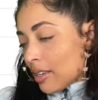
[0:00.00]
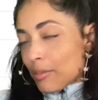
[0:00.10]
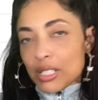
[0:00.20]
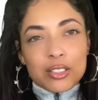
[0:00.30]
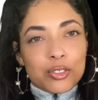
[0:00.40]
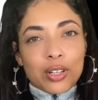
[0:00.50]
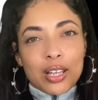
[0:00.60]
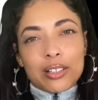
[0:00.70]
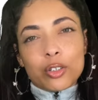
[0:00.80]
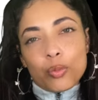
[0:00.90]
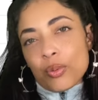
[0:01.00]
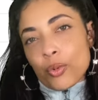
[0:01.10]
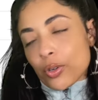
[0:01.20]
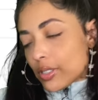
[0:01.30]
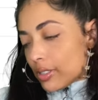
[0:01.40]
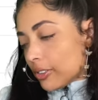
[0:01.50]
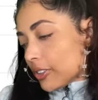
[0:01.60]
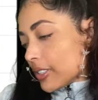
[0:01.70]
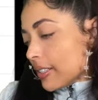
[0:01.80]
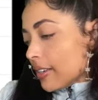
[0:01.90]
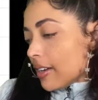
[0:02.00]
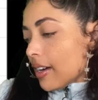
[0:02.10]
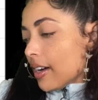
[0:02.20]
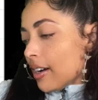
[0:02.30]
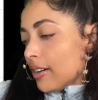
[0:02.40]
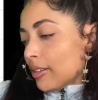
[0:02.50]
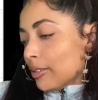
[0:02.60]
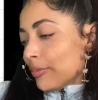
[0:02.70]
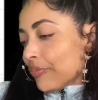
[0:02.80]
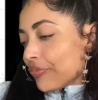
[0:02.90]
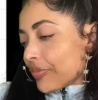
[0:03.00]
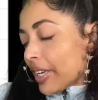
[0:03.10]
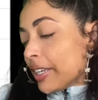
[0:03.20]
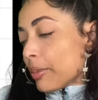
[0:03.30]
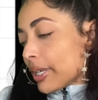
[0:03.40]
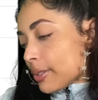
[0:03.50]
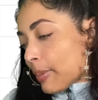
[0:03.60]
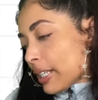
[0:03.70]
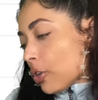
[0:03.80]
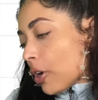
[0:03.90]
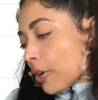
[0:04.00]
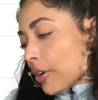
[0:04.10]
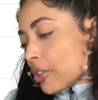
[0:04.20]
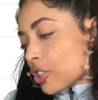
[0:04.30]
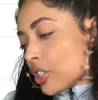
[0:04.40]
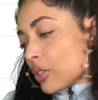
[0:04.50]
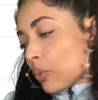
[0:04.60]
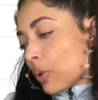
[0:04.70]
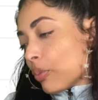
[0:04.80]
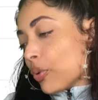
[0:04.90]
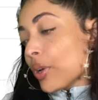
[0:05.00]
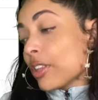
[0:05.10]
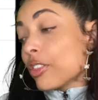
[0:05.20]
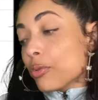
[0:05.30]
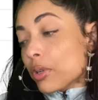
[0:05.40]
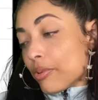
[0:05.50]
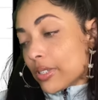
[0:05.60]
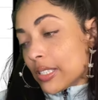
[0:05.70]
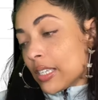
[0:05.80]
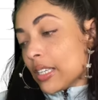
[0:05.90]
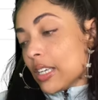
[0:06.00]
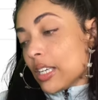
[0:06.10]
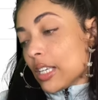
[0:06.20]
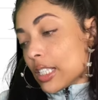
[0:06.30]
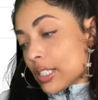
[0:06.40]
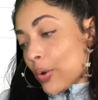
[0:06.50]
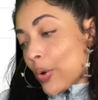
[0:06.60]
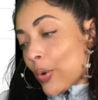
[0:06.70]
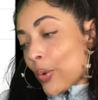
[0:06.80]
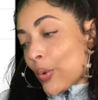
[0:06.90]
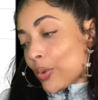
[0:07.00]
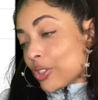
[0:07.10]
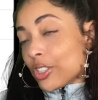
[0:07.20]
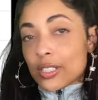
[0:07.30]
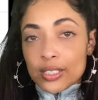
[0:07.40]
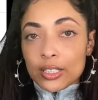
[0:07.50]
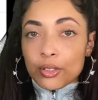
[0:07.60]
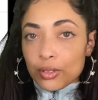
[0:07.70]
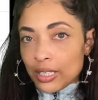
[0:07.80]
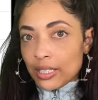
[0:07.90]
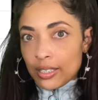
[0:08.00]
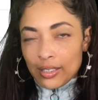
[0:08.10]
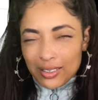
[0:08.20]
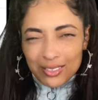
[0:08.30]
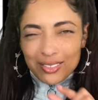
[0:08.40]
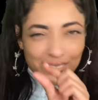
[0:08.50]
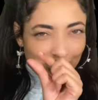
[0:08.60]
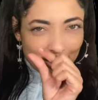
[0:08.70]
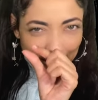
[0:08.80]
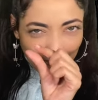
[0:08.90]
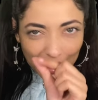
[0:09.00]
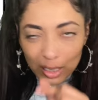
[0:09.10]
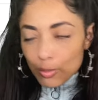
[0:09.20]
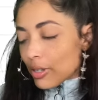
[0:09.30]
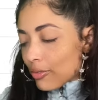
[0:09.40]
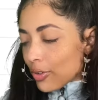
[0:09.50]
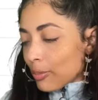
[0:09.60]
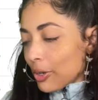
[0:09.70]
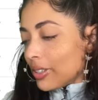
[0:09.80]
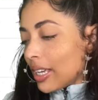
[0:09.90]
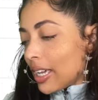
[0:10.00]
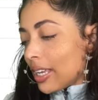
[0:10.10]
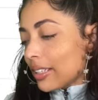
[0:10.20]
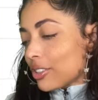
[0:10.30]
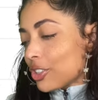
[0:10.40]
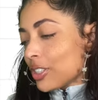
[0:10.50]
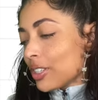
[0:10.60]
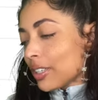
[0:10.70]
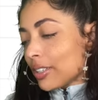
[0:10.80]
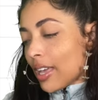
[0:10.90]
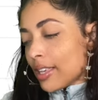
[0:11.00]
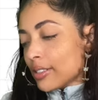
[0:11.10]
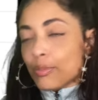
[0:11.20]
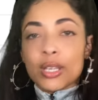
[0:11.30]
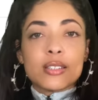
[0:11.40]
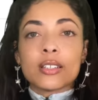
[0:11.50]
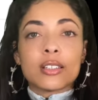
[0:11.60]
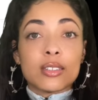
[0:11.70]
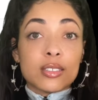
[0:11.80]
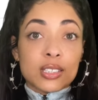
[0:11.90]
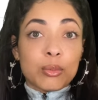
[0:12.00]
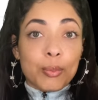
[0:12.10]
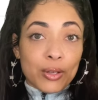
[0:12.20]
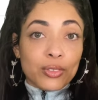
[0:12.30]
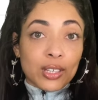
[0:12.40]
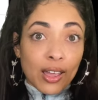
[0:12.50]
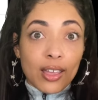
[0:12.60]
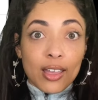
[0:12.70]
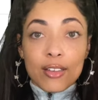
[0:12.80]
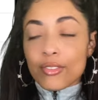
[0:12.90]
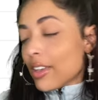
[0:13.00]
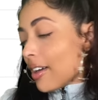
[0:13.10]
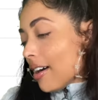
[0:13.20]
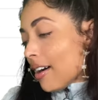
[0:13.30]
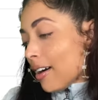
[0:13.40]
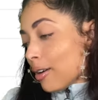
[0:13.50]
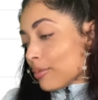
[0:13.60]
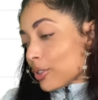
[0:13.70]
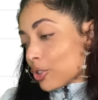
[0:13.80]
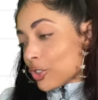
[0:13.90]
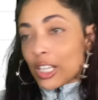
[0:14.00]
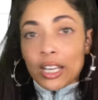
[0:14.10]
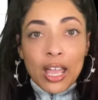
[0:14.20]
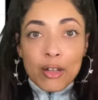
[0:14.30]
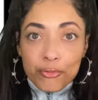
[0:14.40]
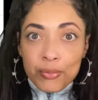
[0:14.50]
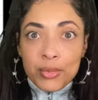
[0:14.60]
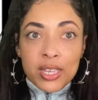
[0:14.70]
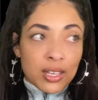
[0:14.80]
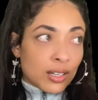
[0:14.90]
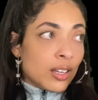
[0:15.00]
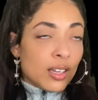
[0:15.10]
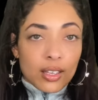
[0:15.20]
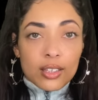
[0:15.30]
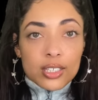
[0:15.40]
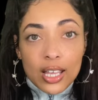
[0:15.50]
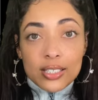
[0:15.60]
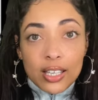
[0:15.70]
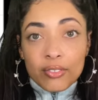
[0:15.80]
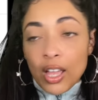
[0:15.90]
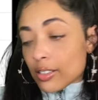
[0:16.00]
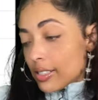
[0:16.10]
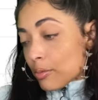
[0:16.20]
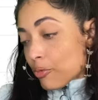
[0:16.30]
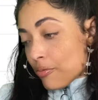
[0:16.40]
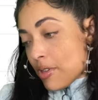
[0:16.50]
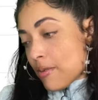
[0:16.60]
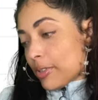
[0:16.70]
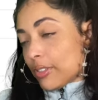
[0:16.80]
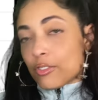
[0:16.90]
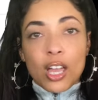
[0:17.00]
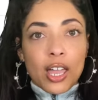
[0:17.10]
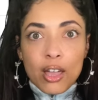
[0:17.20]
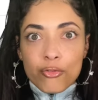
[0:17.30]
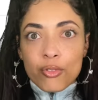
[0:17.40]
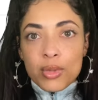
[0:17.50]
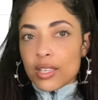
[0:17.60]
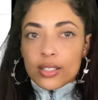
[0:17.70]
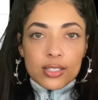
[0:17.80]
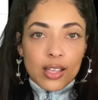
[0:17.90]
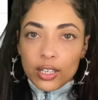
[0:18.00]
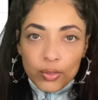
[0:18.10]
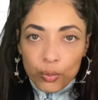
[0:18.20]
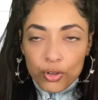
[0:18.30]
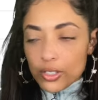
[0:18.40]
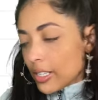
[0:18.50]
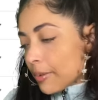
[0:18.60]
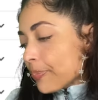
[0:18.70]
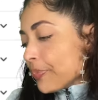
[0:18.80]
and my sister got a little bit more Indigenous. And then we get to my daughter and she is 1.3%. So she's clearly getting a tiny bit from her dad, because she has basically the same amount that I have. So she's getting half from me, and she had to have gotten some from him, because if she got half from me, it's not even a percent.